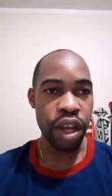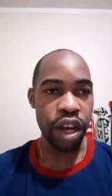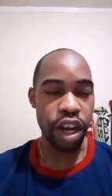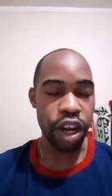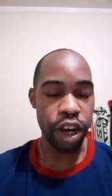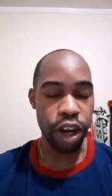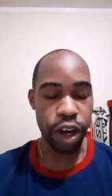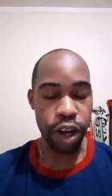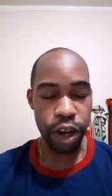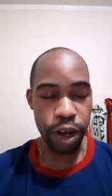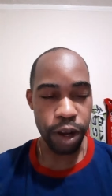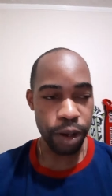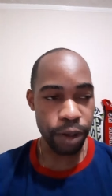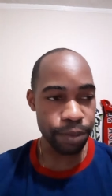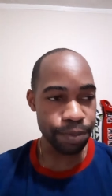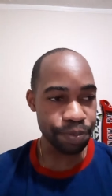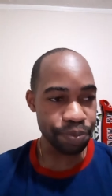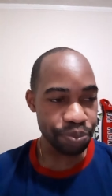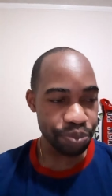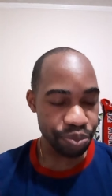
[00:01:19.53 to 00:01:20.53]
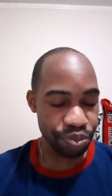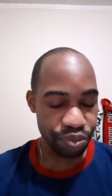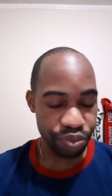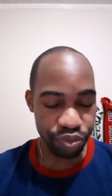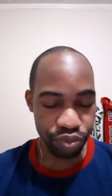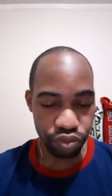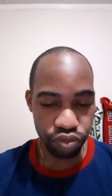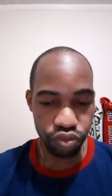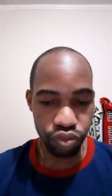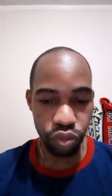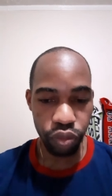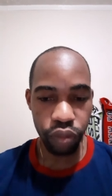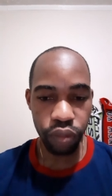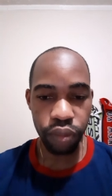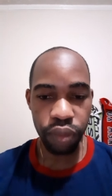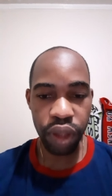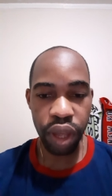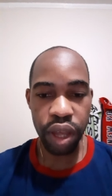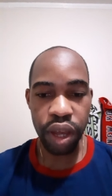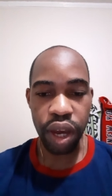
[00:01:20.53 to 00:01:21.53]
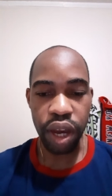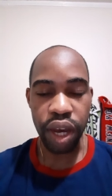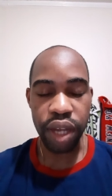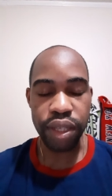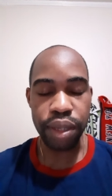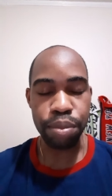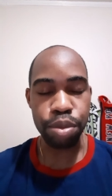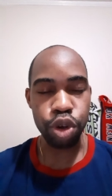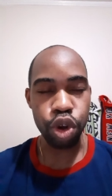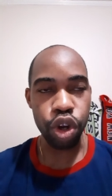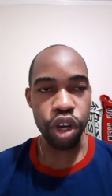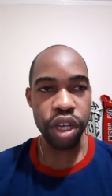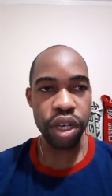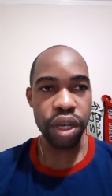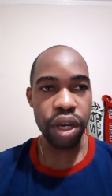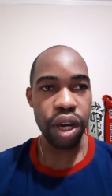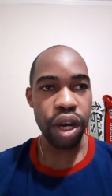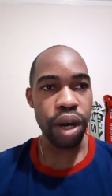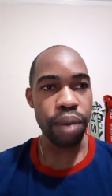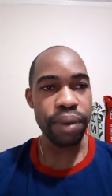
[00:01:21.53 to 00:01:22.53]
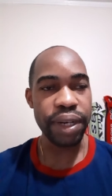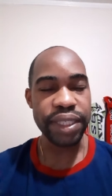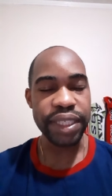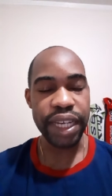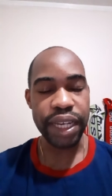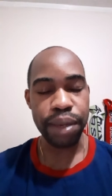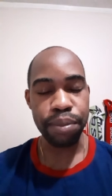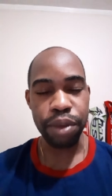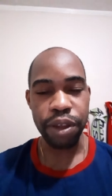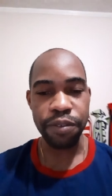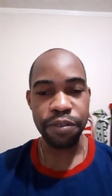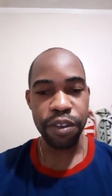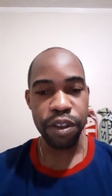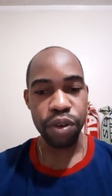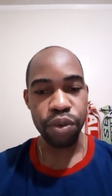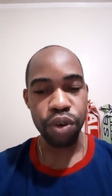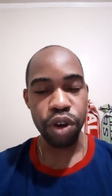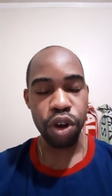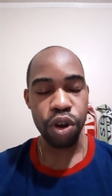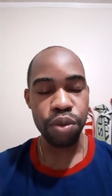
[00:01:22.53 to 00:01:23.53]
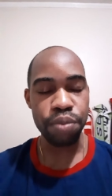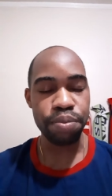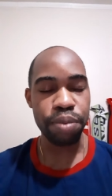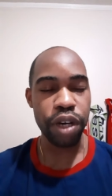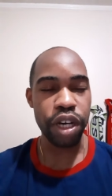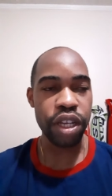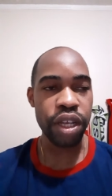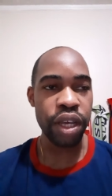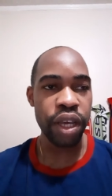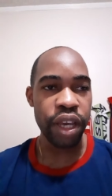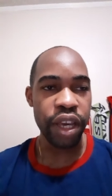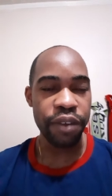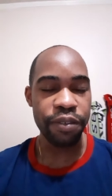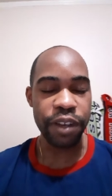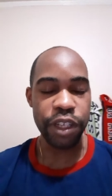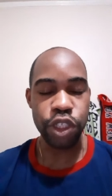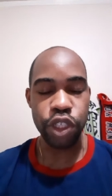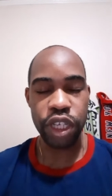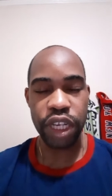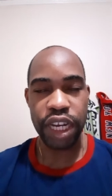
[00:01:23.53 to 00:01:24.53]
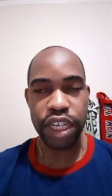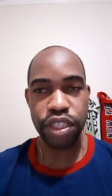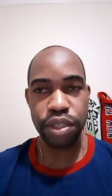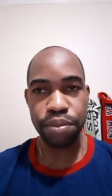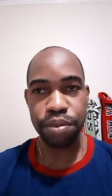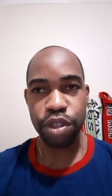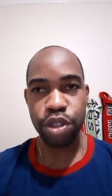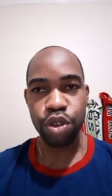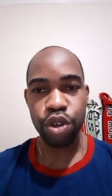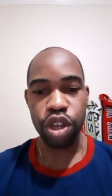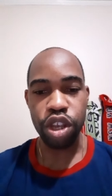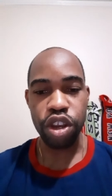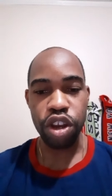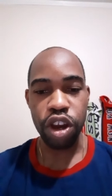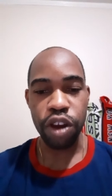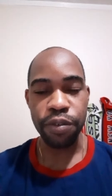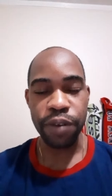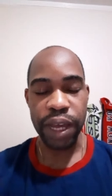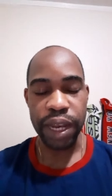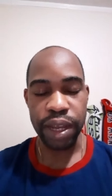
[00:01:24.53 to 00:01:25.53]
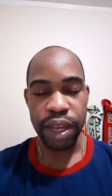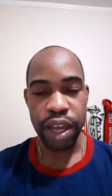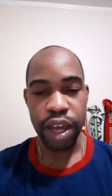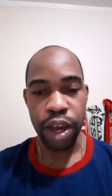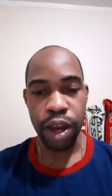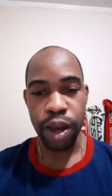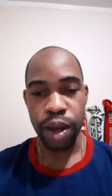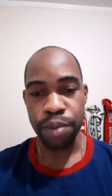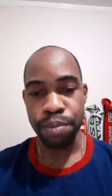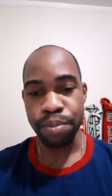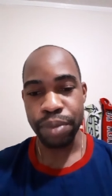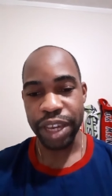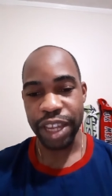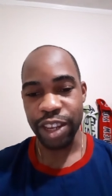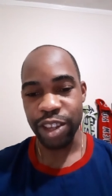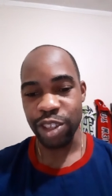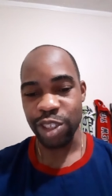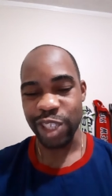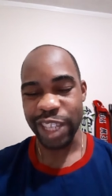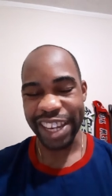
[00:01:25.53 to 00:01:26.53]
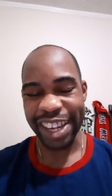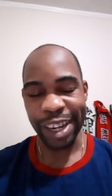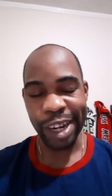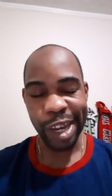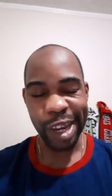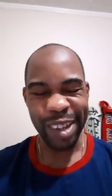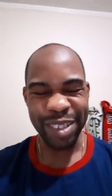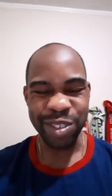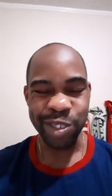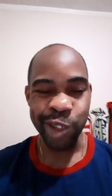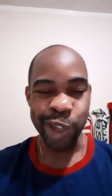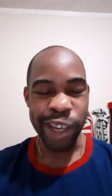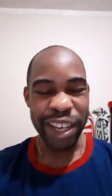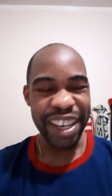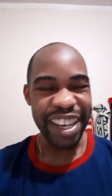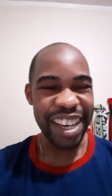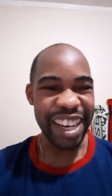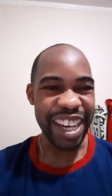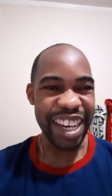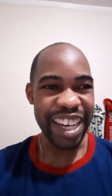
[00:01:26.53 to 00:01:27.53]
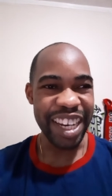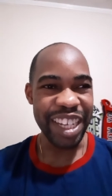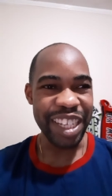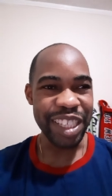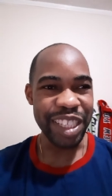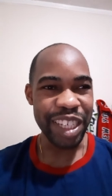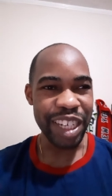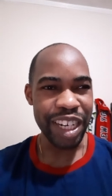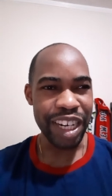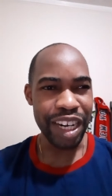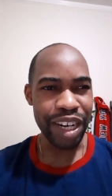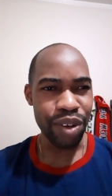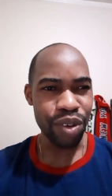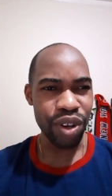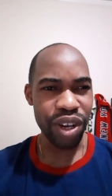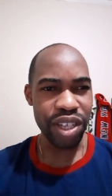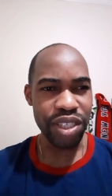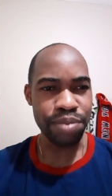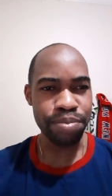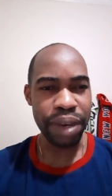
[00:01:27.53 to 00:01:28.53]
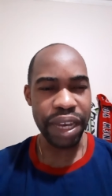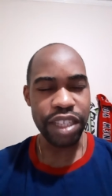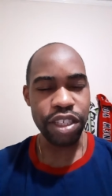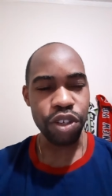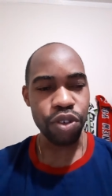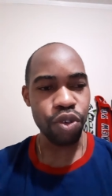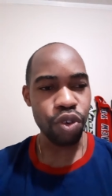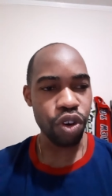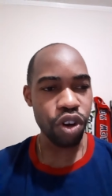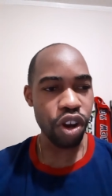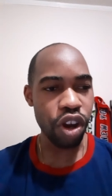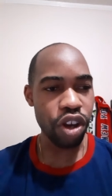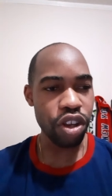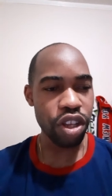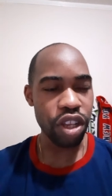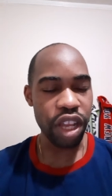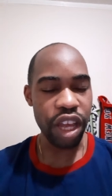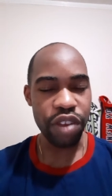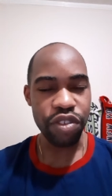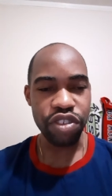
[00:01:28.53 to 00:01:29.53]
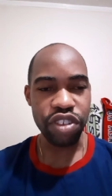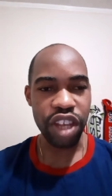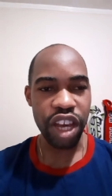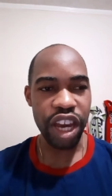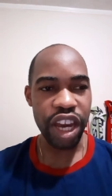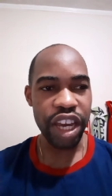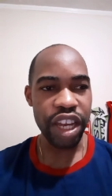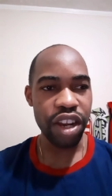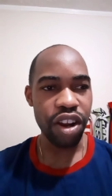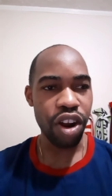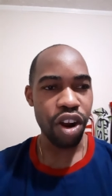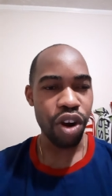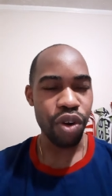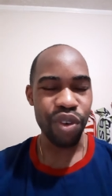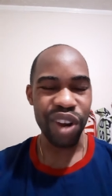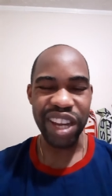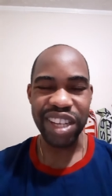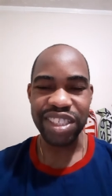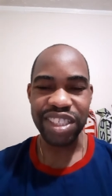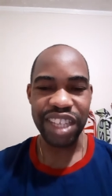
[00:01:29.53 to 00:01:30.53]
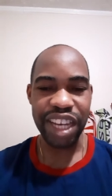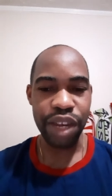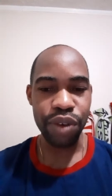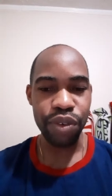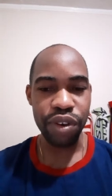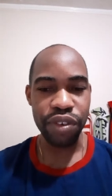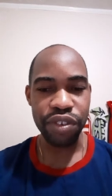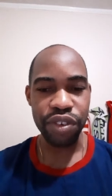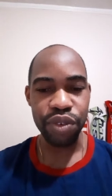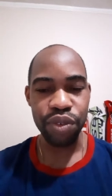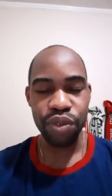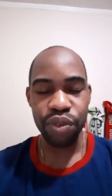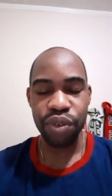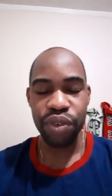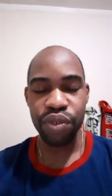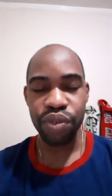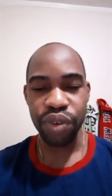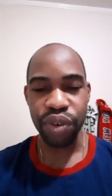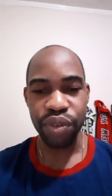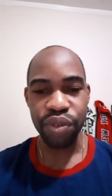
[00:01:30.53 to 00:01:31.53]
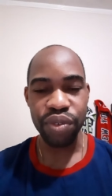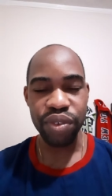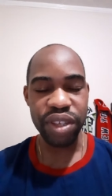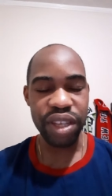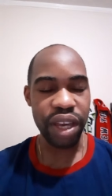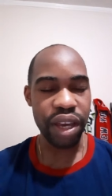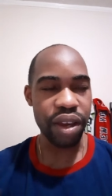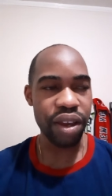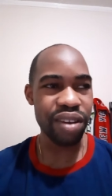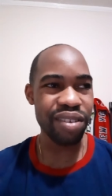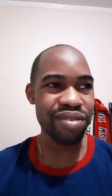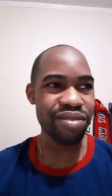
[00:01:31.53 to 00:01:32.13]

Um, uh, De Bruyne um, attacking midfield role, but eventually got substituted off at the uh, beginning of the second half. And uh, who else? Bentancur on the left side or right side, whatever. Yeah,